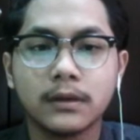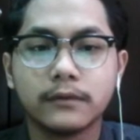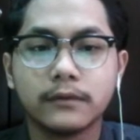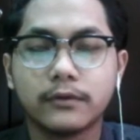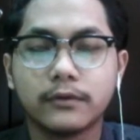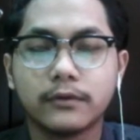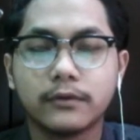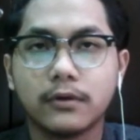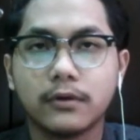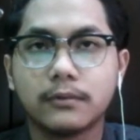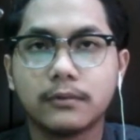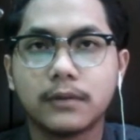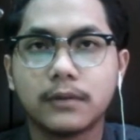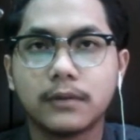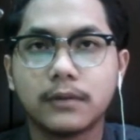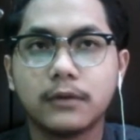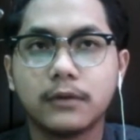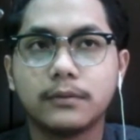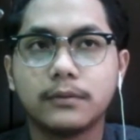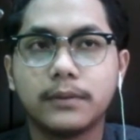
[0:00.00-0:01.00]
from
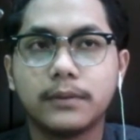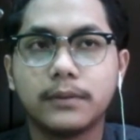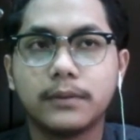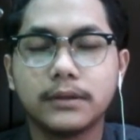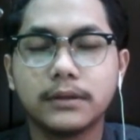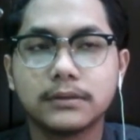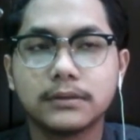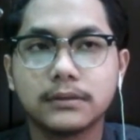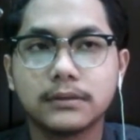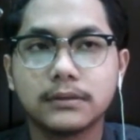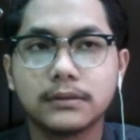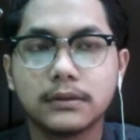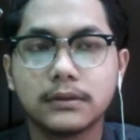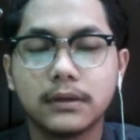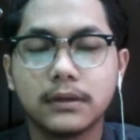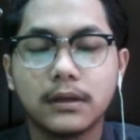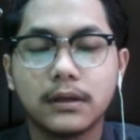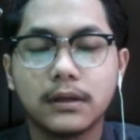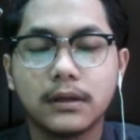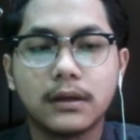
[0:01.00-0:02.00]
our place
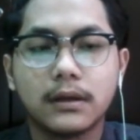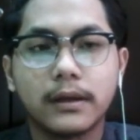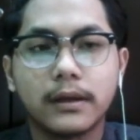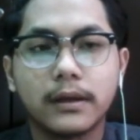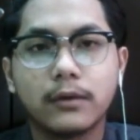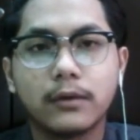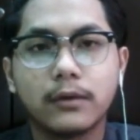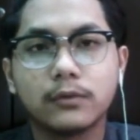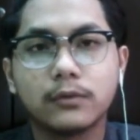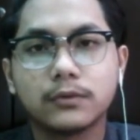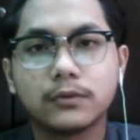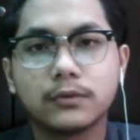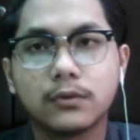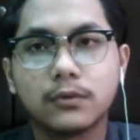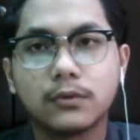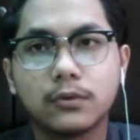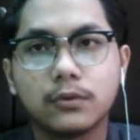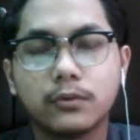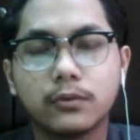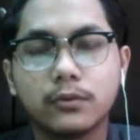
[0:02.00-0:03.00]
and also